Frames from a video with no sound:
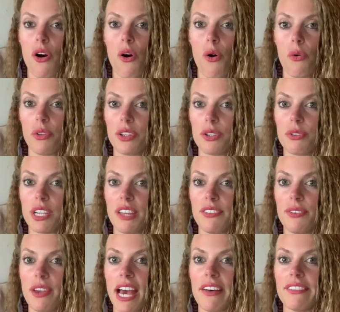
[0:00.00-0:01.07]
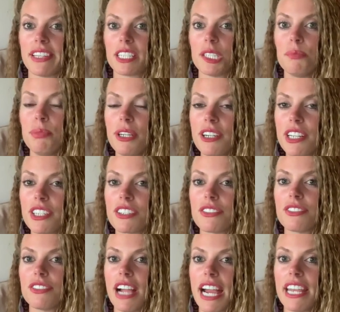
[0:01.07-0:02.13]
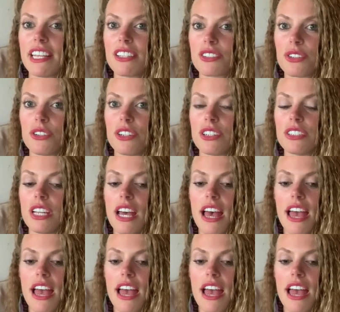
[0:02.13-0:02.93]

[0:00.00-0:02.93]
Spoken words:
only do it if you have experience riding scooters.